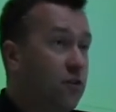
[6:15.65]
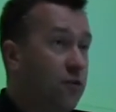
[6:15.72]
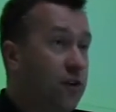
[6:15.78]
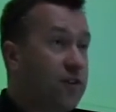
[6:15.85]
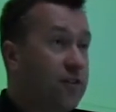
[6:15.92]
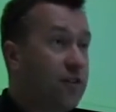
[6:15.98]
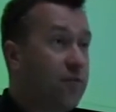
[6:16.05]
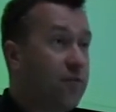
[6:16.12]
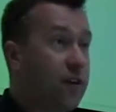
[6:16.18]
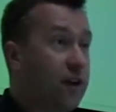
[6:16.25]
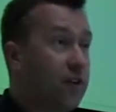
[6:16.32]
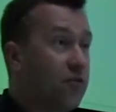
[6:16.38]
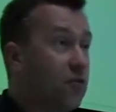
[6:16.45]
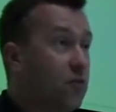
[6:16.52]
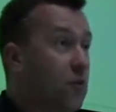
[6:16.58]
twenty-seven
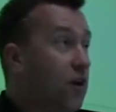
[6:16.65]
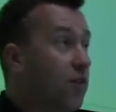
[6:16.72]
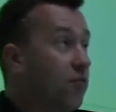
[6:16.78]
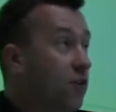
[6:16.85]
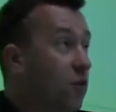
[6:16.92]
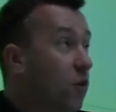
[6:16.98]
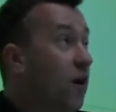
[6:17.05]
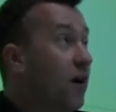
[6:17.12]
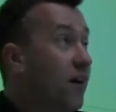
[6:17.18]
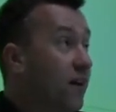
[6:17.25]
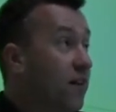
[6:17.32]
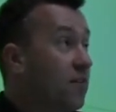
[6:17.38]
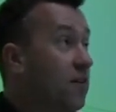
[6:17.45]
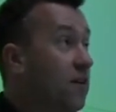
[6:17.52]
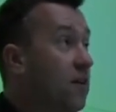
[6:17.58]
thousand one
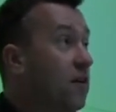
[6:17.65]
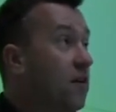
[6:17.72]
requires